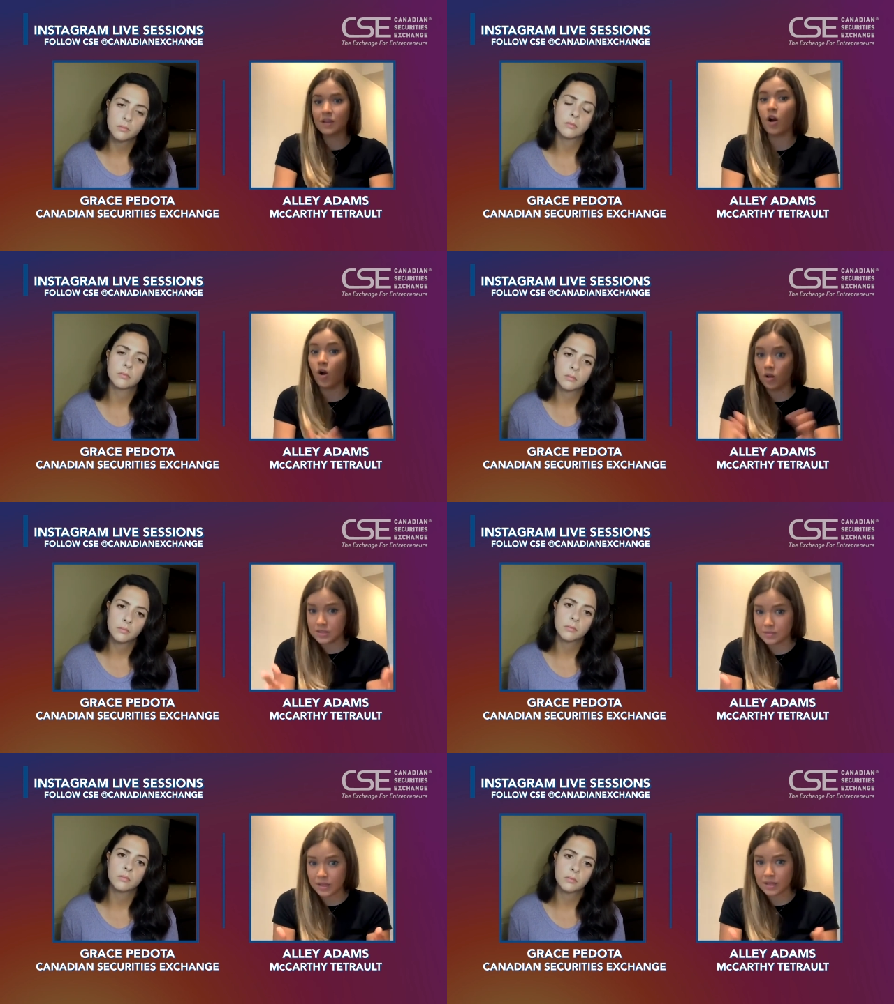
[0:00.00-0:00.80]

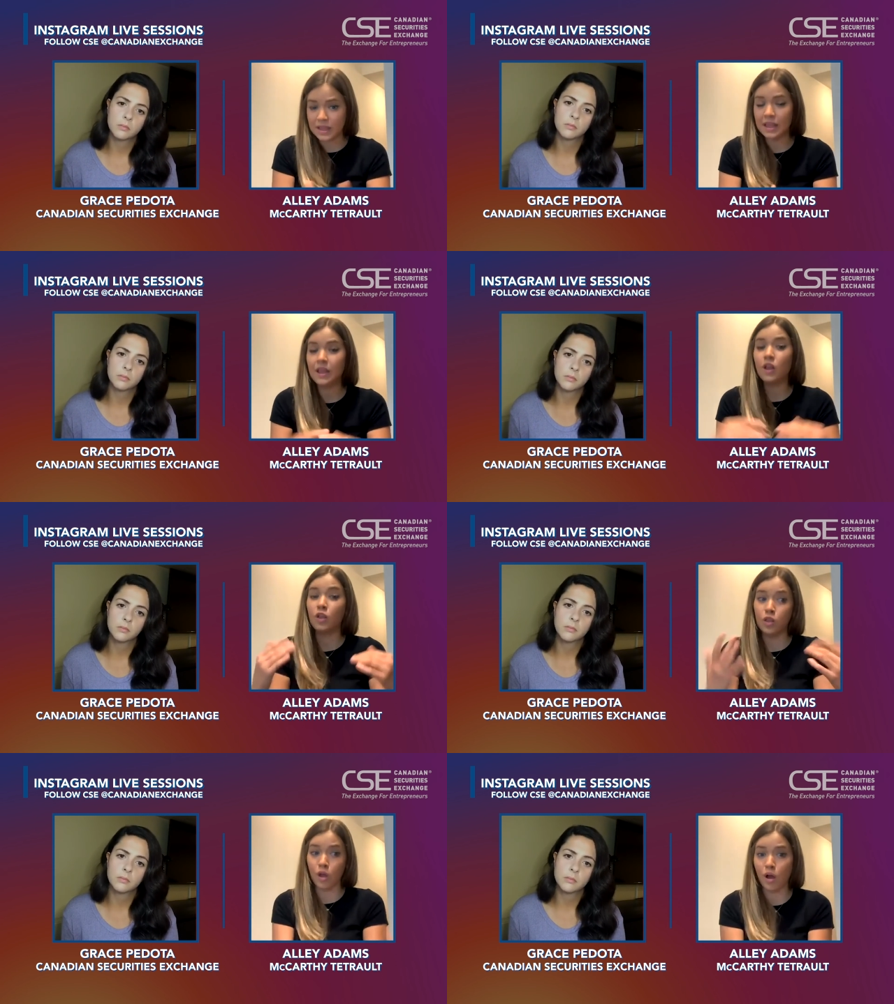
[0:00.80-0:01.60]
Speaker 1: Ultimately,
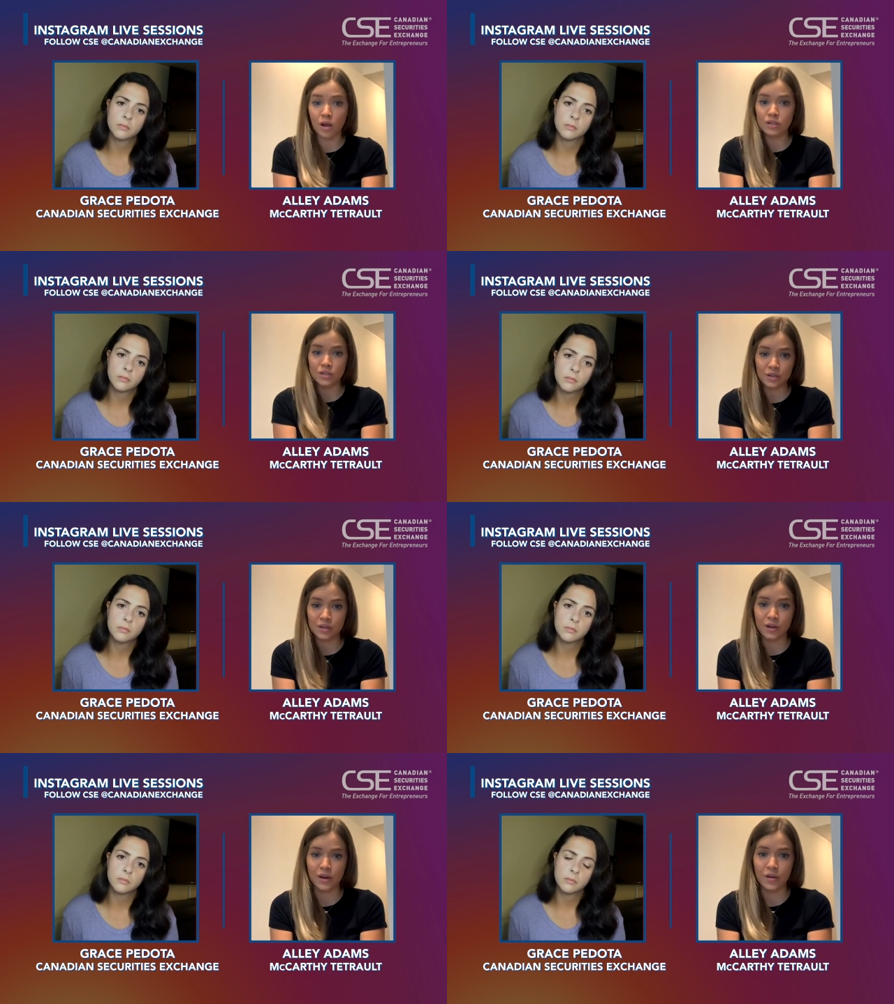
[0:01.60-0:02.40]
long
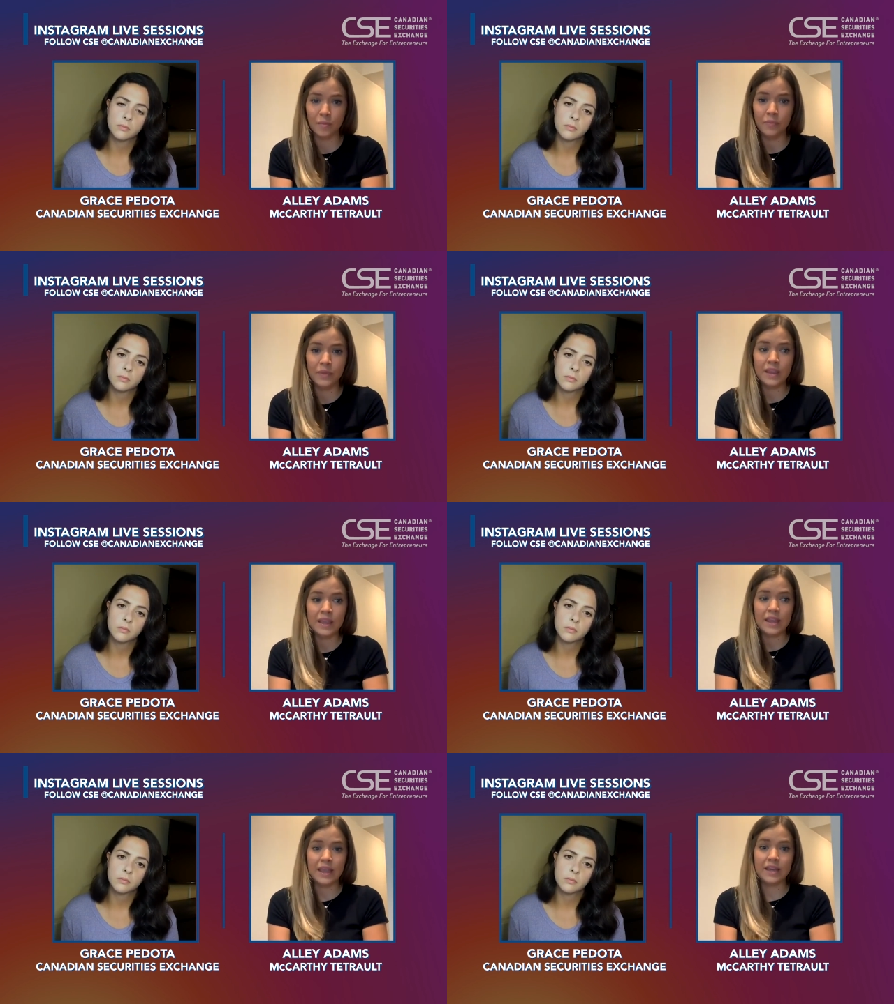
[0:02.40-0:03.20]
term,
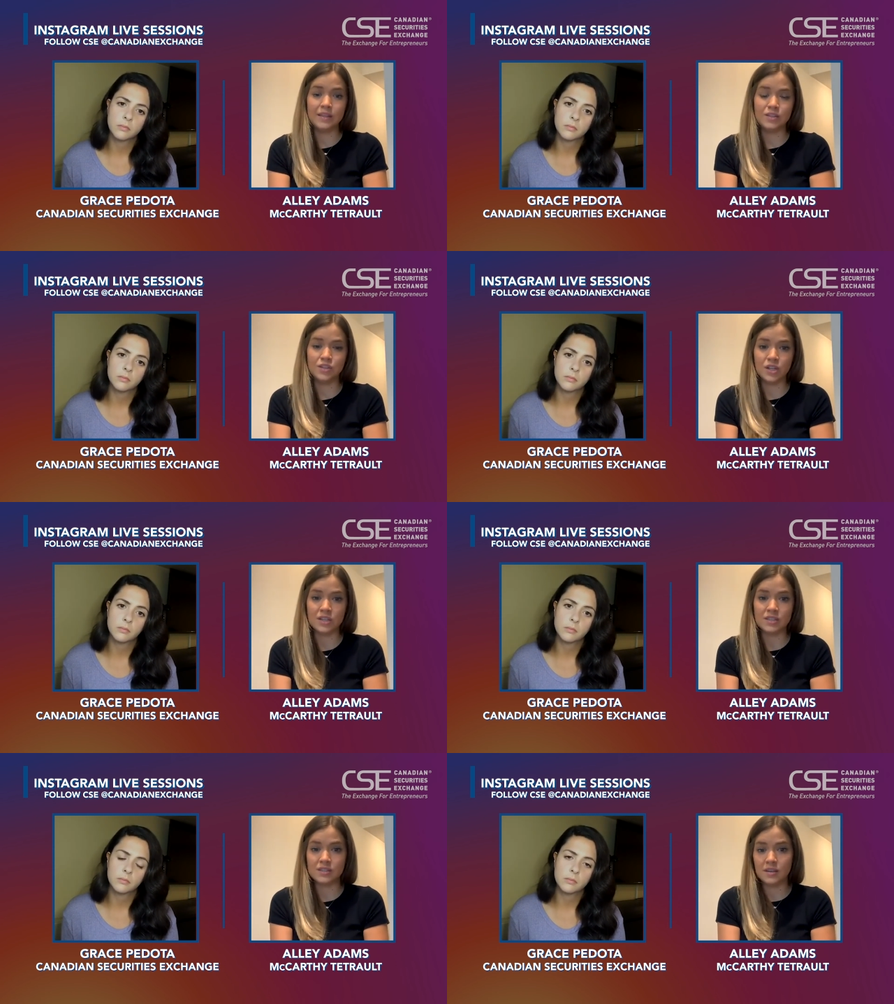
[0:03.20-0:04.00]
it is
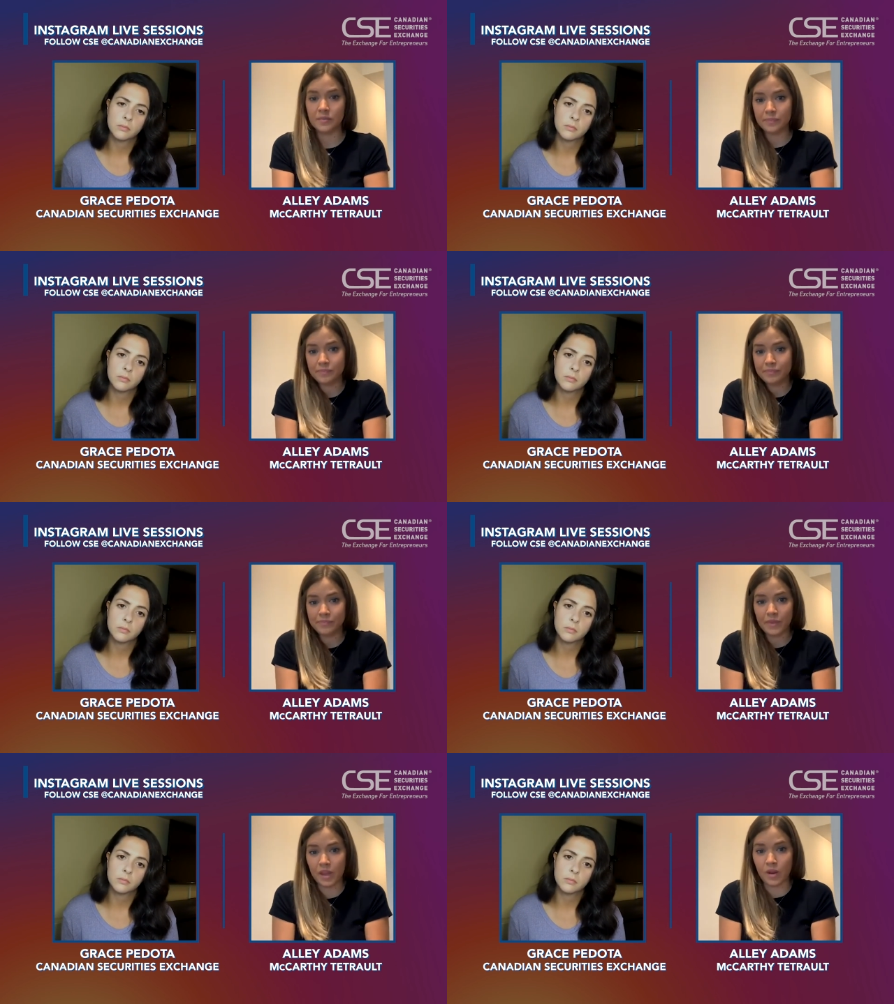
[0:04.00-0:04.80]
just,
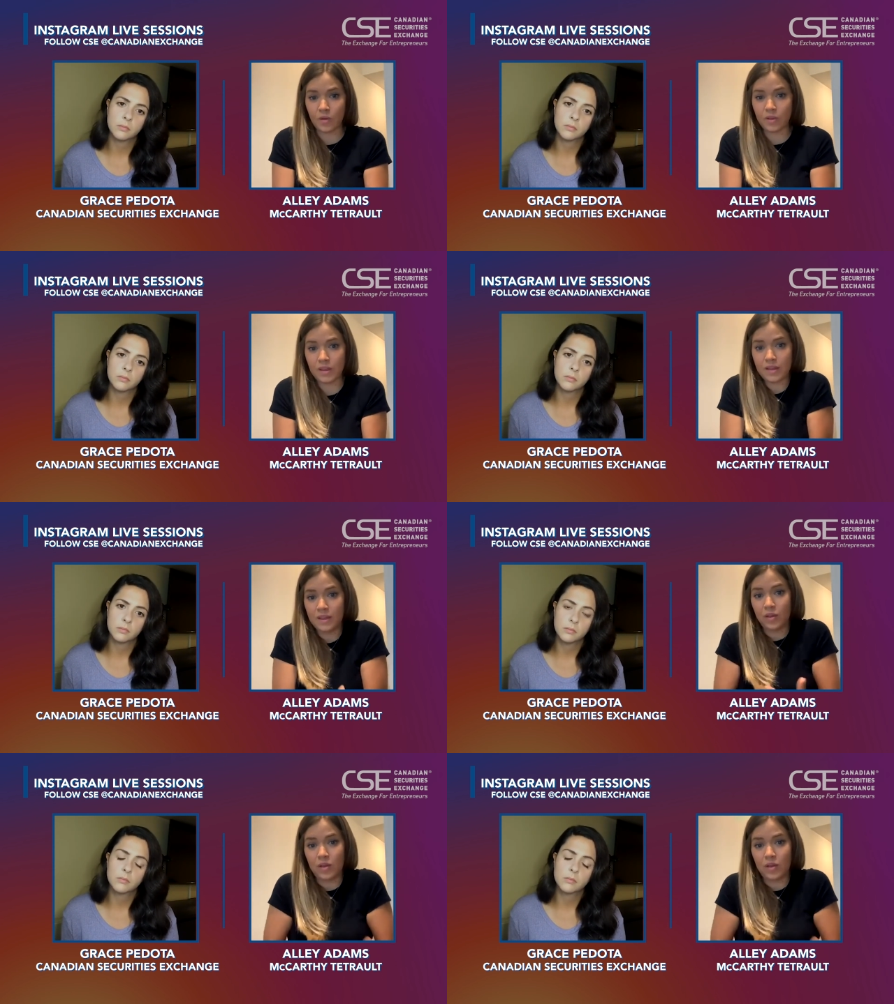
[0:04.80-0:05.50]
you know, you